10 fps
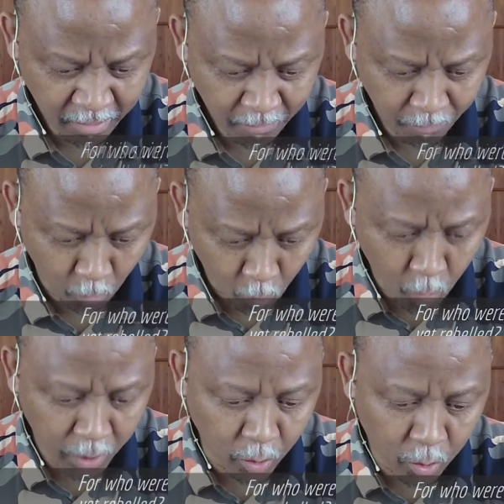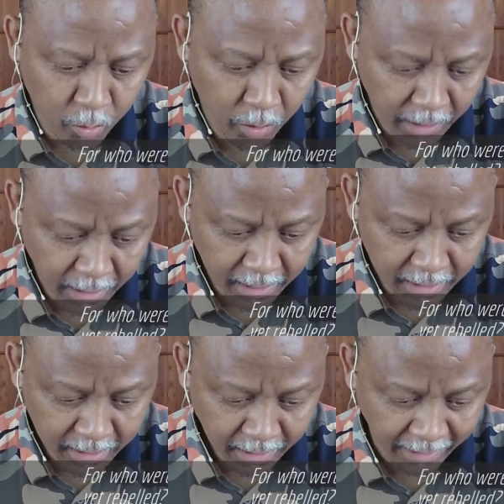For who were those who heard
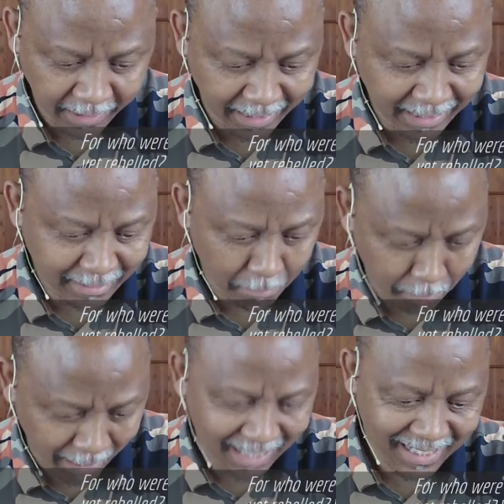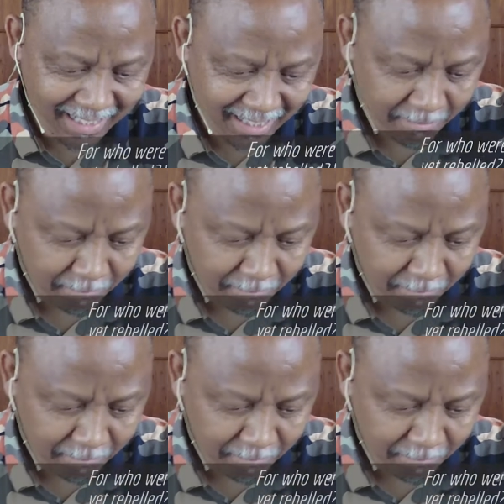and yet rebelled?